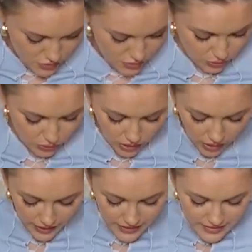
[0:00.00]
sure,
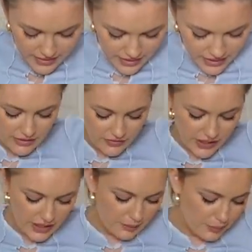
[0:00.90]
guys.
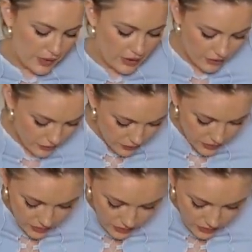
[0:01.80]
Definitely in a blue,